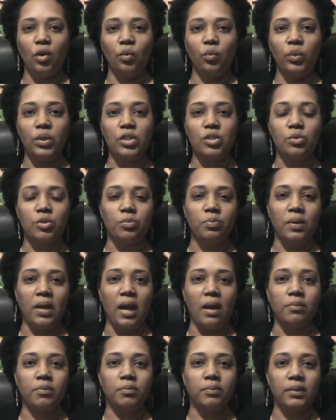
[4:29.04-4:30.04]
which was
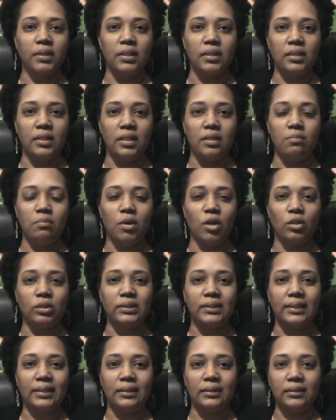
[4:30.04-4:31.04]
probably the
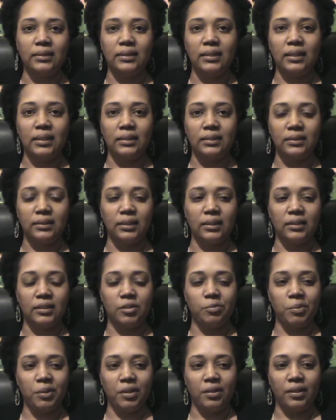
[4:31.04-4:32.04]
most intense
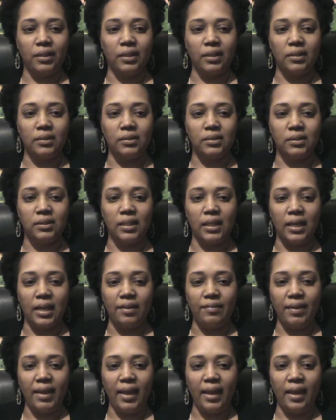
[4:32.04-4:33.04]
experience that
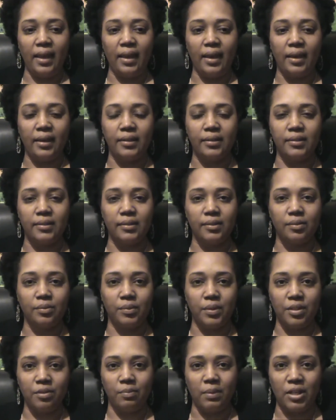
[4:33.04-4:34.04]
I've had
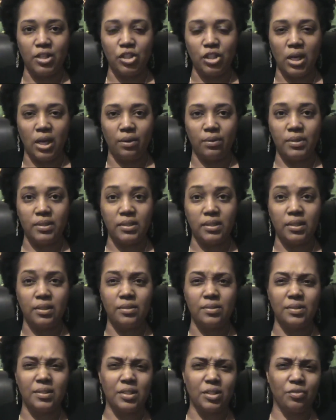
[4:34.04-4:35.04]
with my chakra
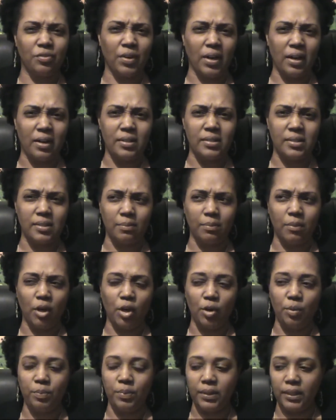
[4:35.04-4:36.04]
centers as far as them
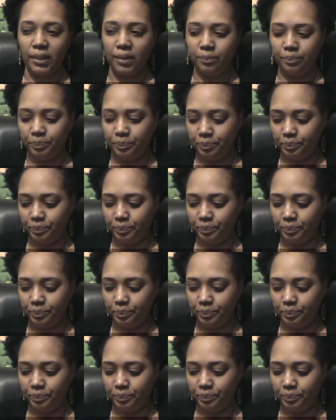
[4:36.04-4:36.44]
opening.